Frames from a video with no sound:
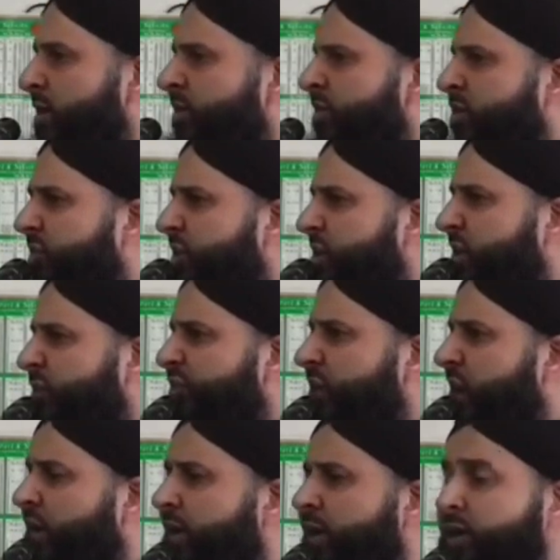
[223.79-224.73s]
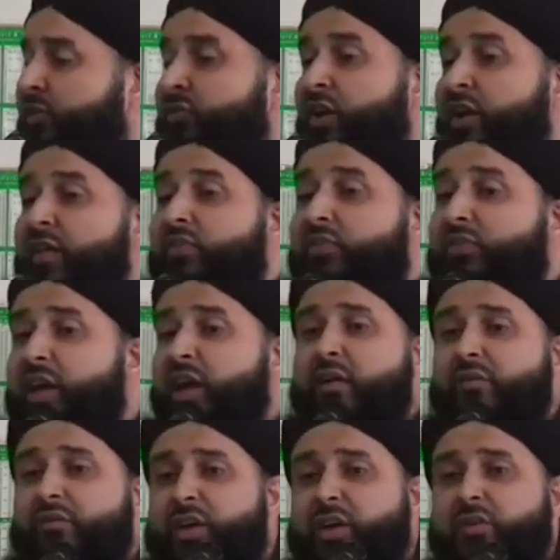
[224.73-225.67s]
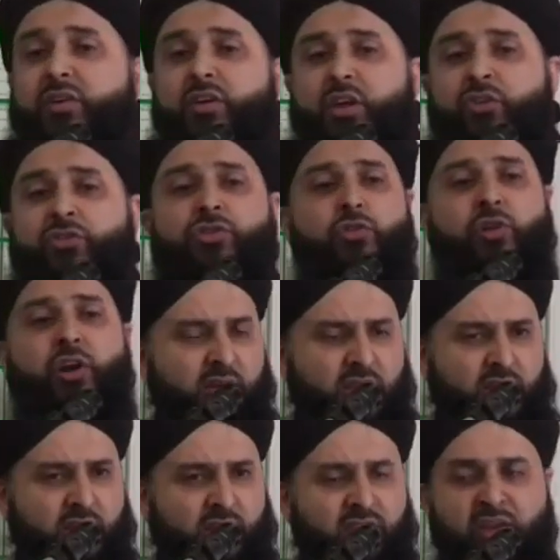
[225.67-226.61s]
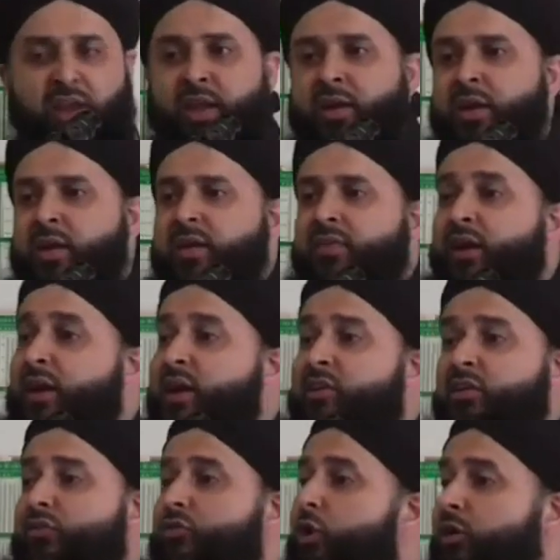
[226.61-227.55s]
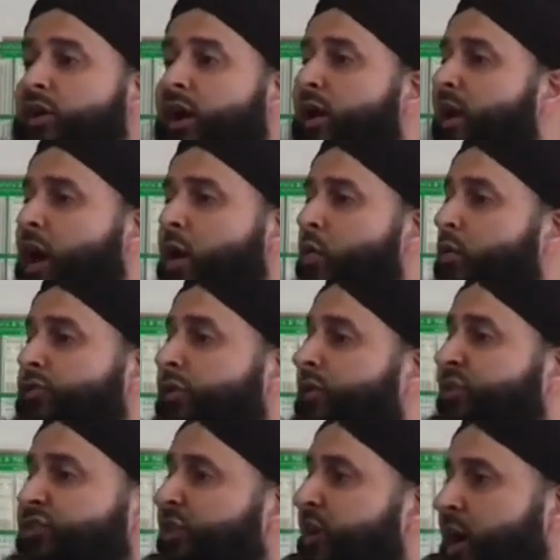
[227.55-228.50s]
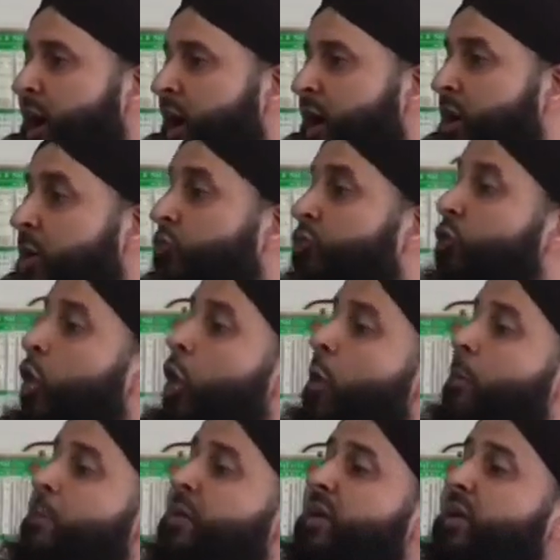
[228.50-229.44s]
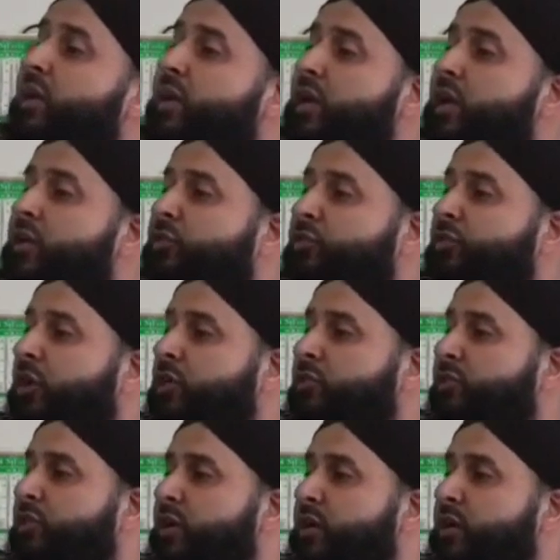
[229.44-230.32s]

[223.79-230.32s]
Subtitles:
these leading Shia clerics, they have even issued an edict saying that it is not allowed for the Shia to openly insult